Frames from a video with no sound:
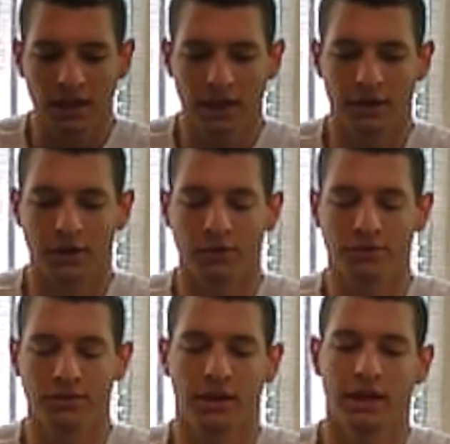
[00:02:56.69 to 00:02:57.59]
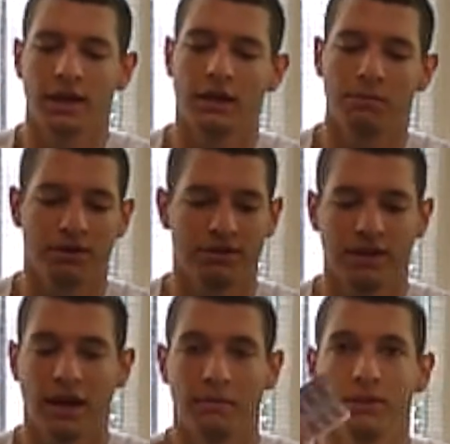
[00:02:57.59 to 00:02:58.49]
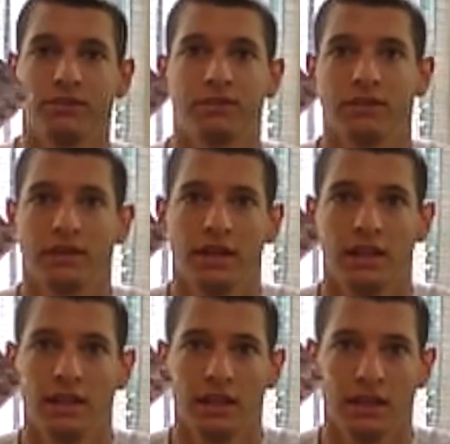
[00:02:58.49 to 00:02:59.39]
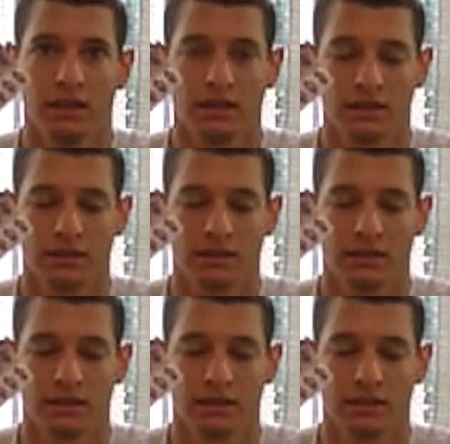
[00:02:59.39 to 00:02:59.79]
here you go. So you're going to get a bunch of tablets in the